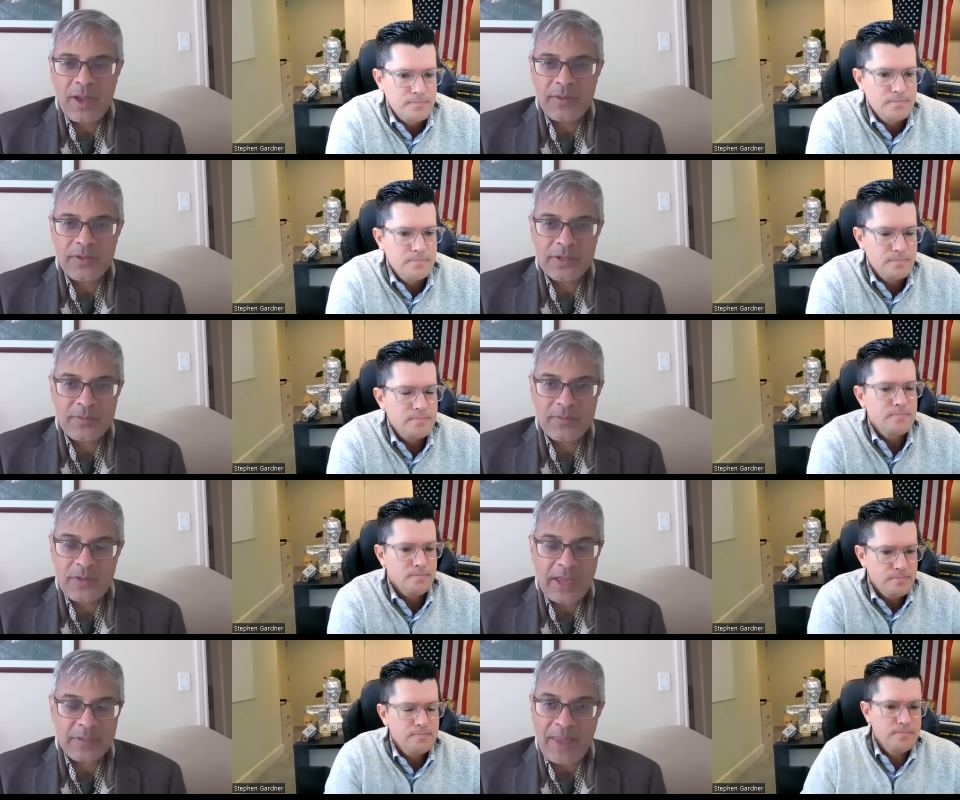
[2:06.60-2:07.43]
Speaker 1: uh, just
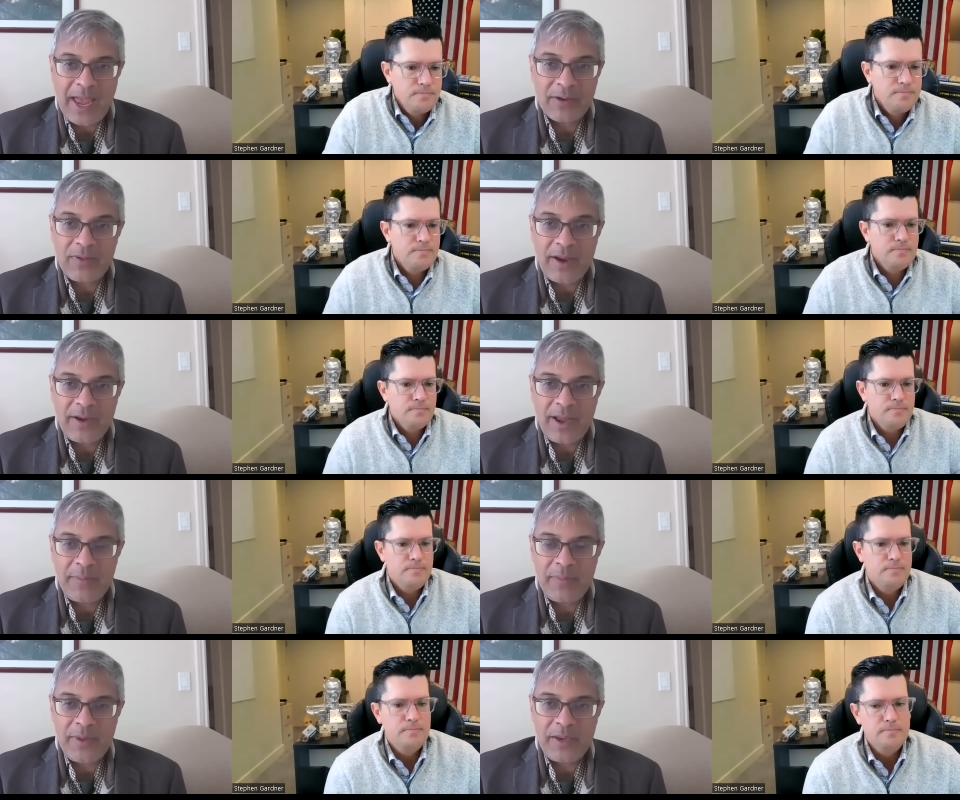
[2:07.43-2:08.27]
as background,
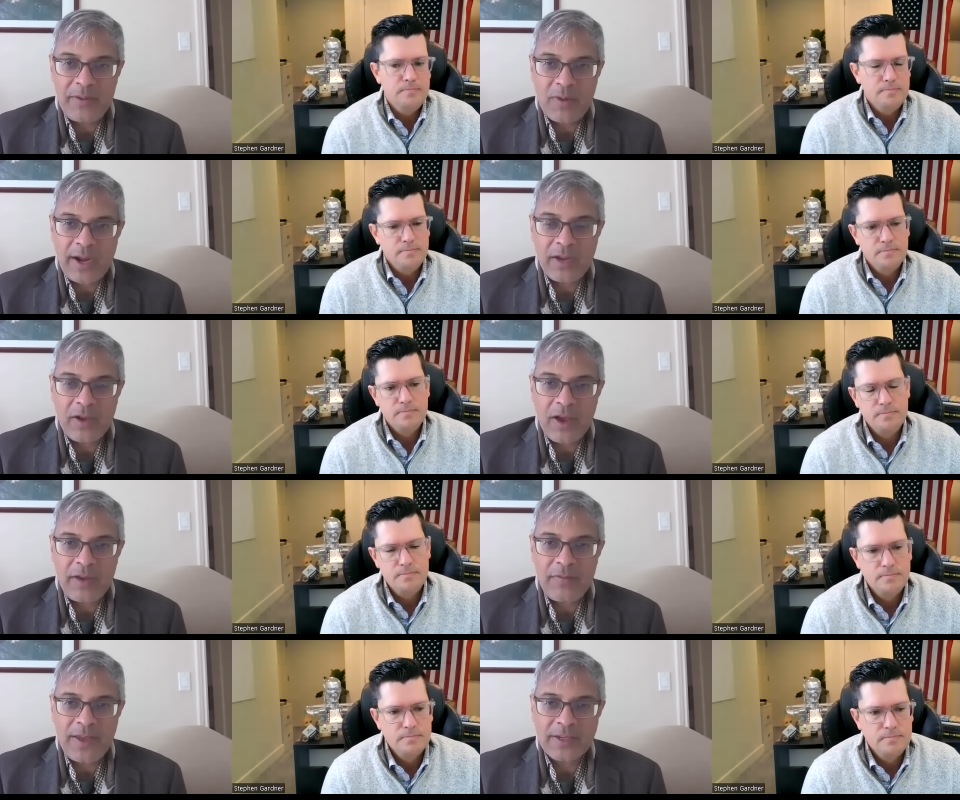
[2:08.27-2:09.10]
I've been writing on
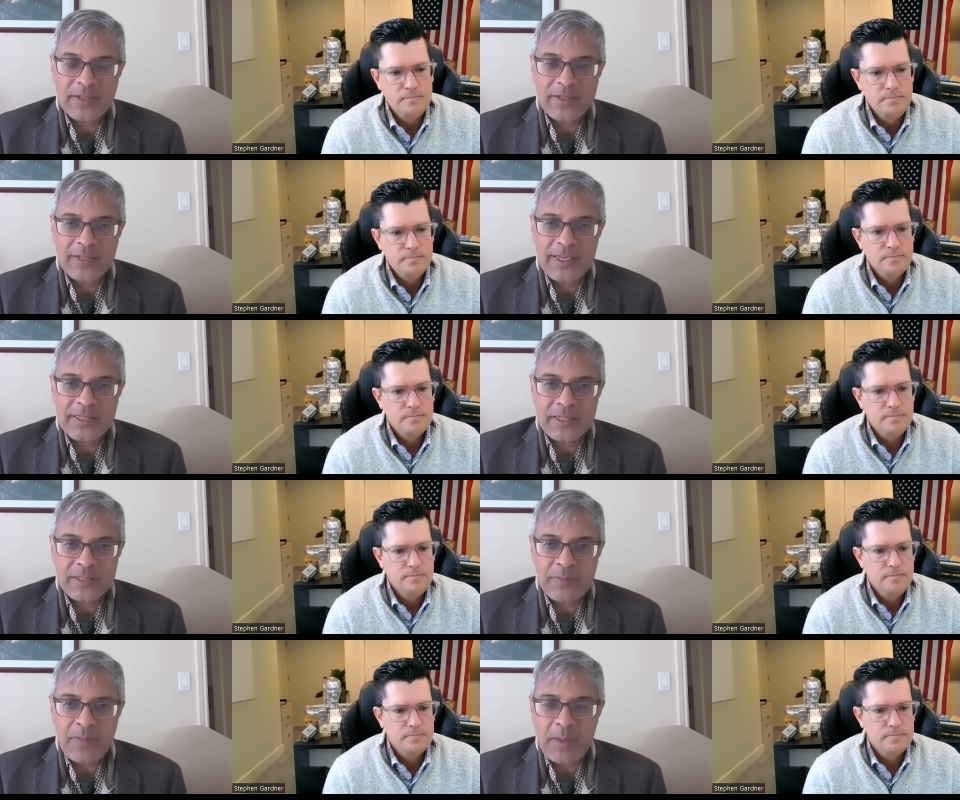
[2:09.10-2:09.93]
infectious
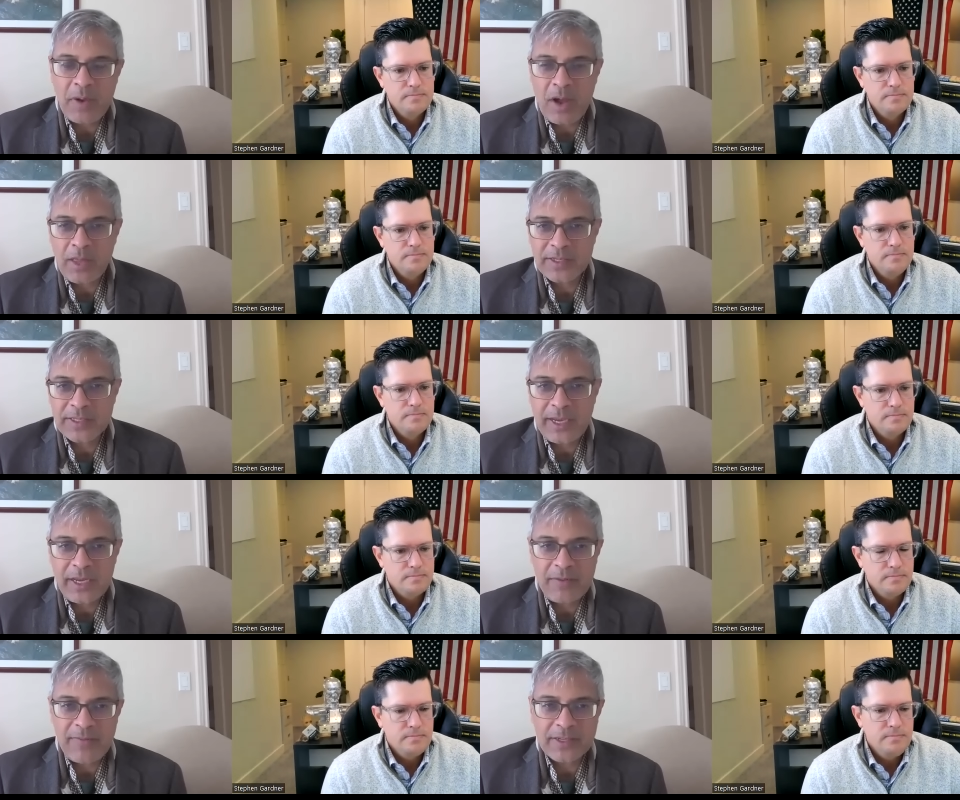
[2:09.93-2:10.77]
disease policy
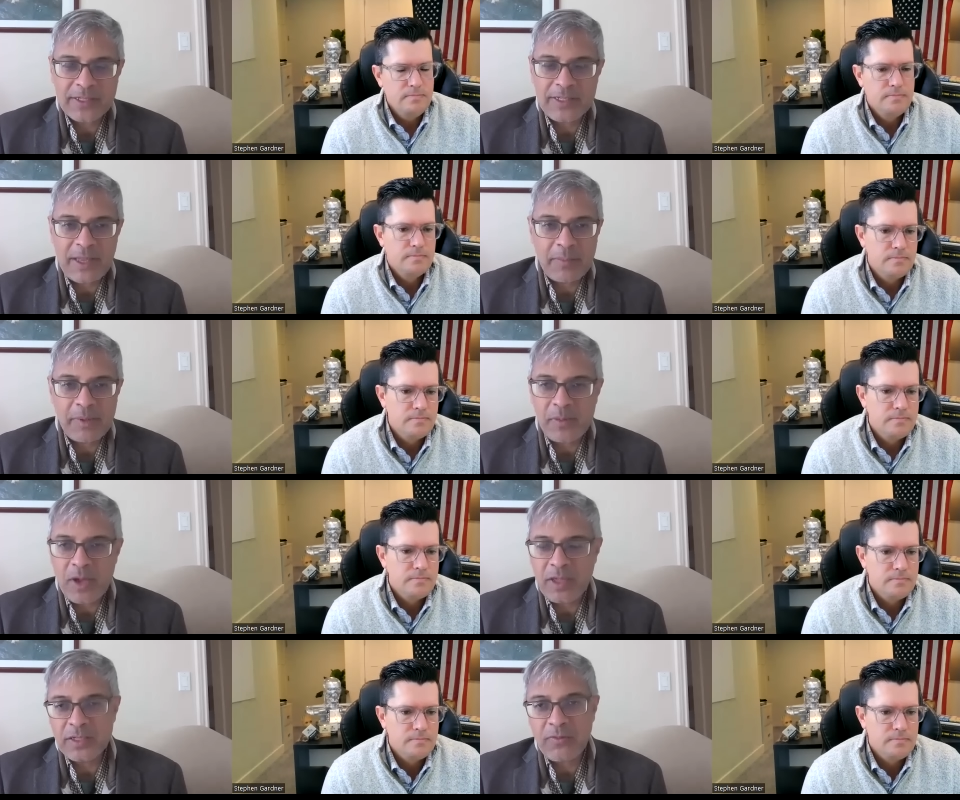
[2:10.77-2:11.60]
and infectious disease
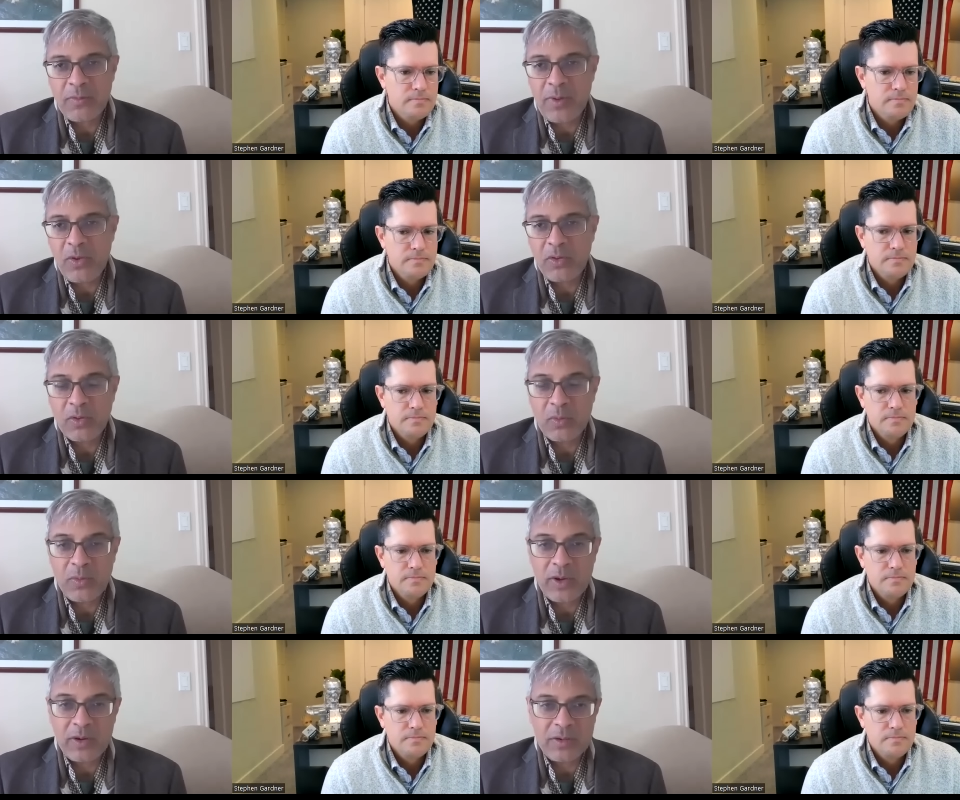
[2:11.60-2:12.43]
epidemiology for my whole
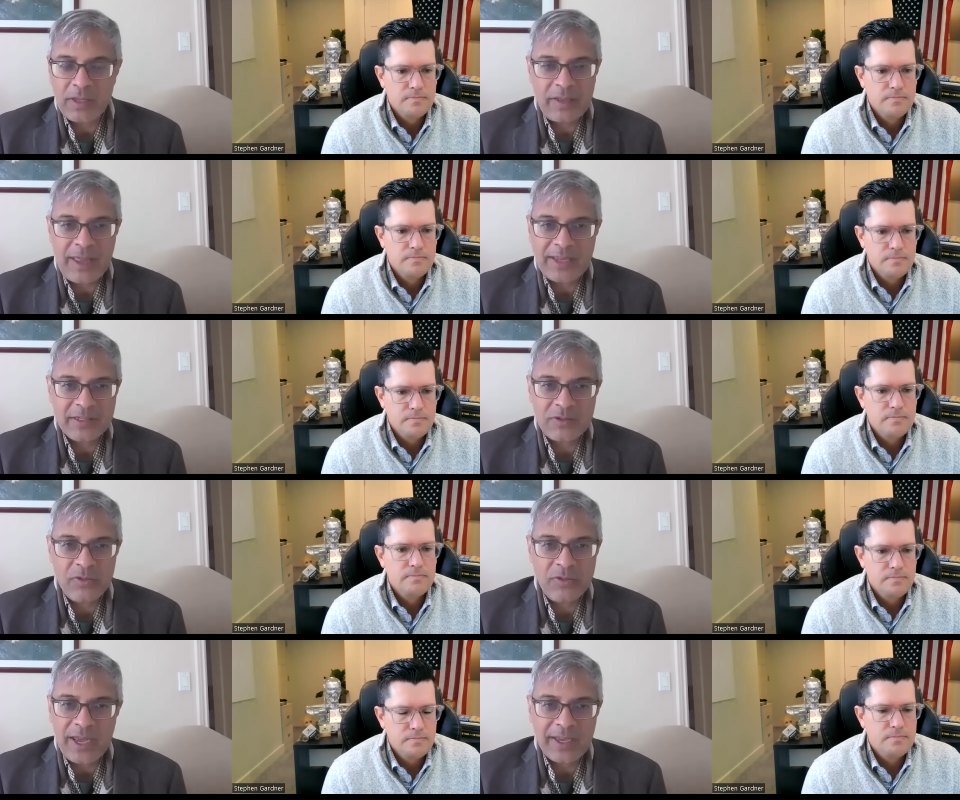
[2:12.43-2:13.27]
career, last
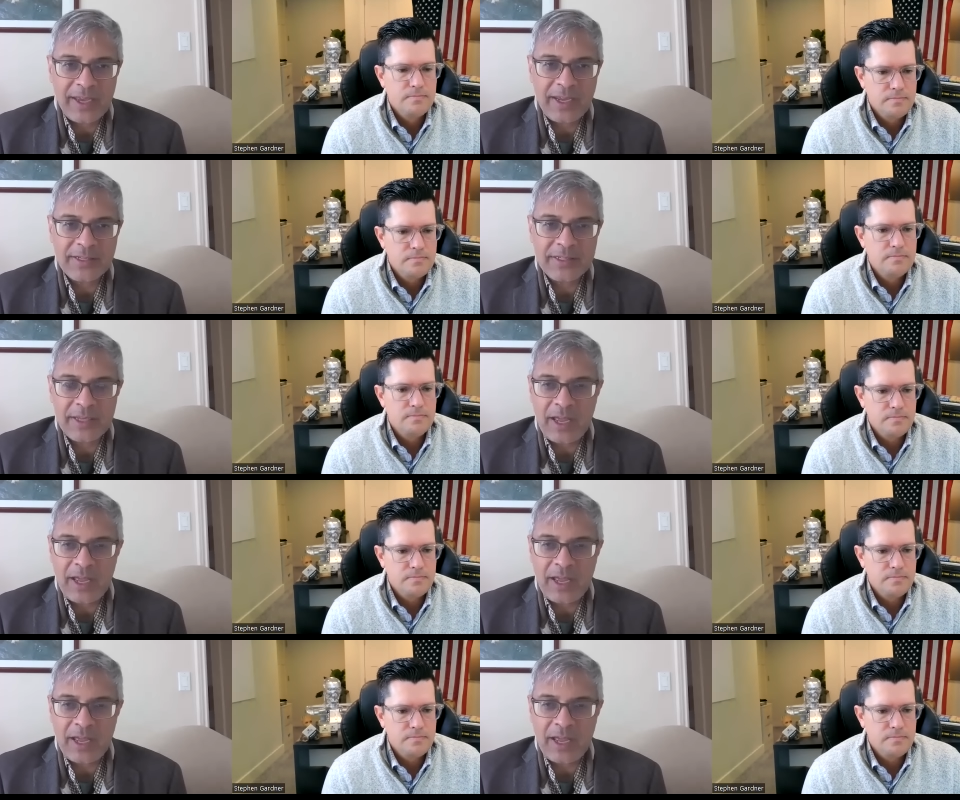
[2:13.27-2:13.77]
two decades.